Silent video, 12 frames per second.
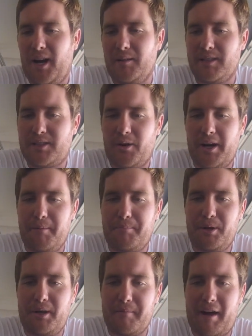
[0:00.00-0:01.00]
Let's go ahead and
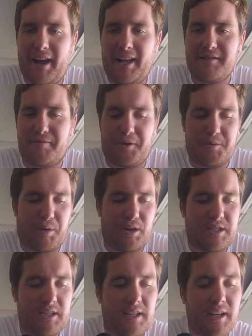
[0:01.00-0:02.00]
put it in my hands in first
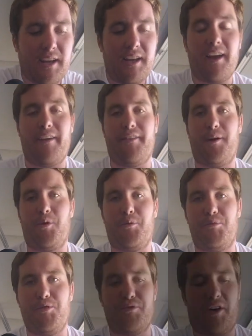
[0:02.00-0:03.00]
person, and then we will move